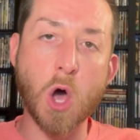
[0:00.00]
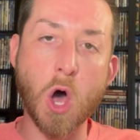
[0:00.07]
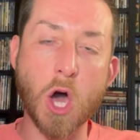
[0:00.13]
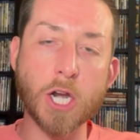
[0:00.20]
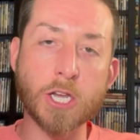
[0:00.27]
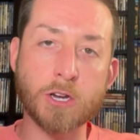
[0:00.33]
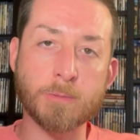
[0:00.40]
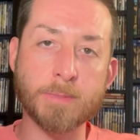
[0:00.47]

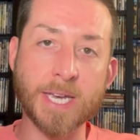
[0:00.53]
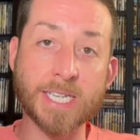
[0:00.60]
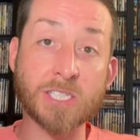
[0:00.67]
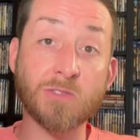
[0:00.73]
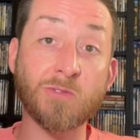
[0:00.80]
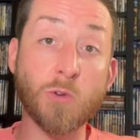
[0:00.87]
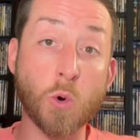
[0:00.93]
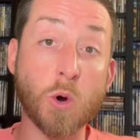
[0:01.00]
audio
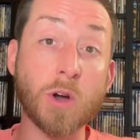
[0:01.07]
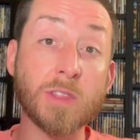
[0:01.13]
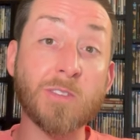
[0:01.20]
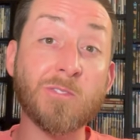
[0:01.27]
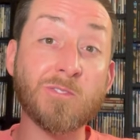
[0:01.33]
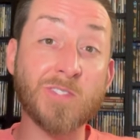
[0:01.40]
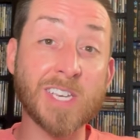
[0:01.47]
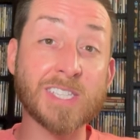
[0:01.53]
mix for the
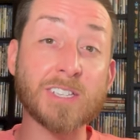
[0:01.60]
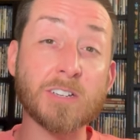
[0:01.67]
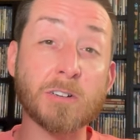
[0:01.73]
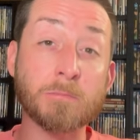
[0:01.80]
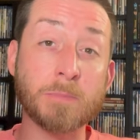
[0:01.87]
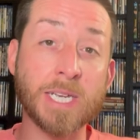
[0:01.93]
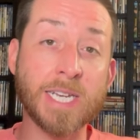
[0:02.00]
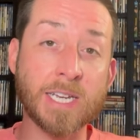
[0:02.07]

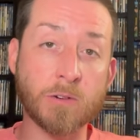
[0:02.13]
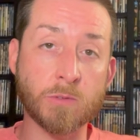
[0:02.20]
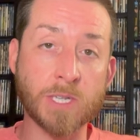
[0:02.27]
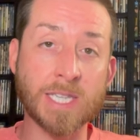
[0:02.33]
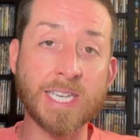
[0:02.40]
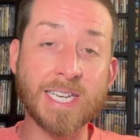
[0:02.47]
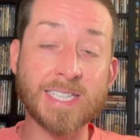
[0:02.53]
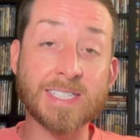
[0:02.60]
physical media
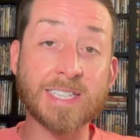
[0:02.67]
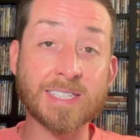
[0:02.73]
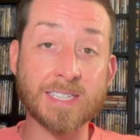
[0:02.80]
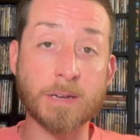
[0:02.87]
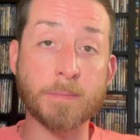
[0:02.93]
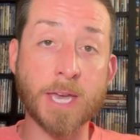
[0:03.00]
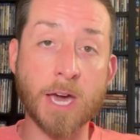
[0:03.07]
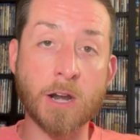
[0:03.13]
release that's
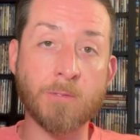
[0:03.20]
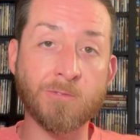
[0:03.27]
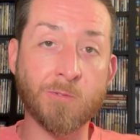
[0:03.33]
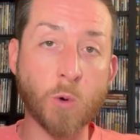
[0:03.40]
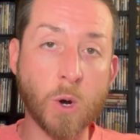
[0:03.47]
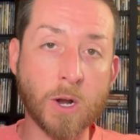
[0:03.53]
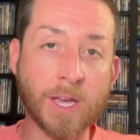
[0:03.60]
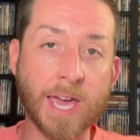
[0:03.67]
coming out on
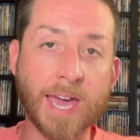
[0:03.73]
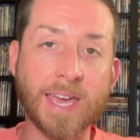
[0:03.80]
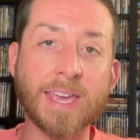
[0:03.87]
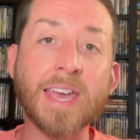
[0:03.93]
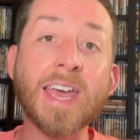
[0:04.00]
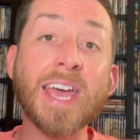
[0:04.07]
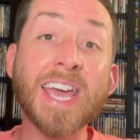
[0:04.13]
4K.